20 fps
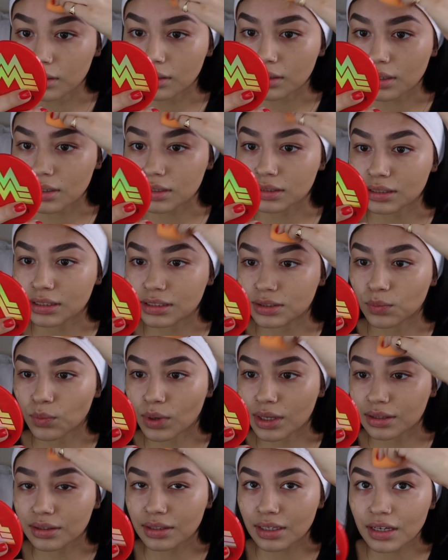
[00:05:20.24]
because it's
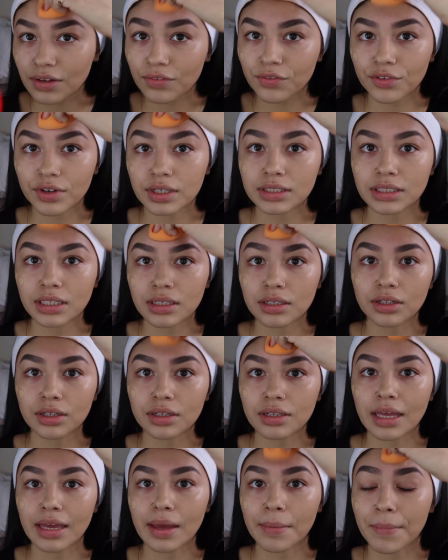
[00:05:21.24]
one thing for it to
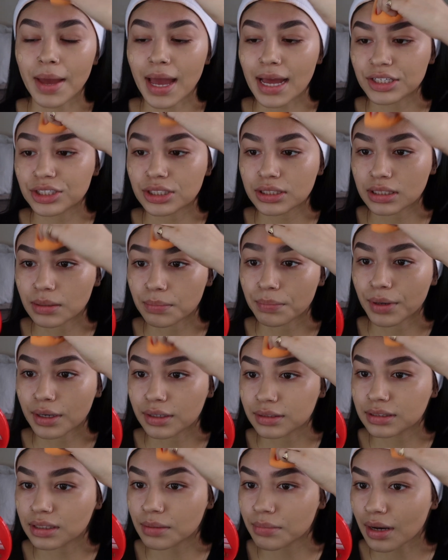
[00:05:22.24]
look like it matches in
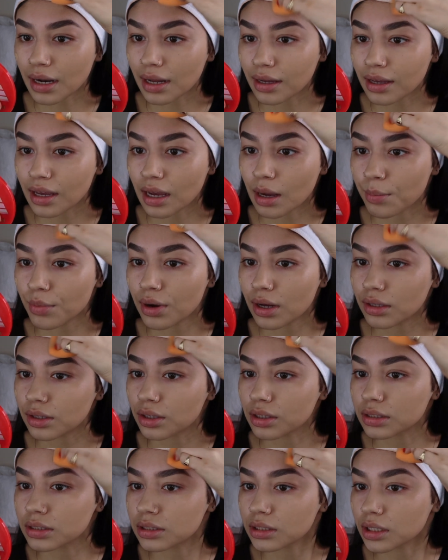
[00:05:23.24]
person, but on camera it
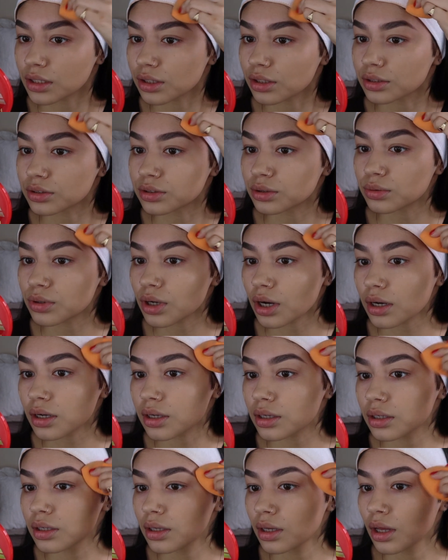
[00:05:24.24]
looks either too
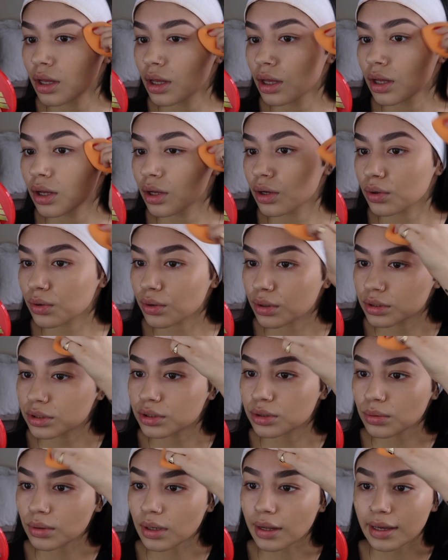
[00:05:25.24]
dark or
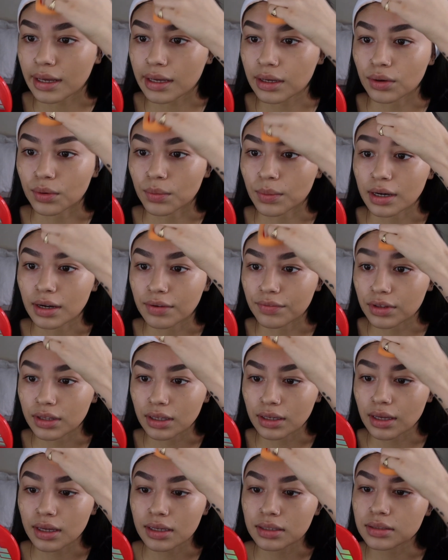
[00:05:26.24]
too light or whatever
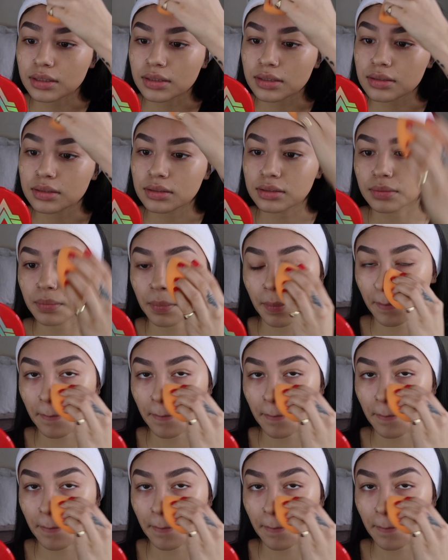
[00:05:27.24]
the case is.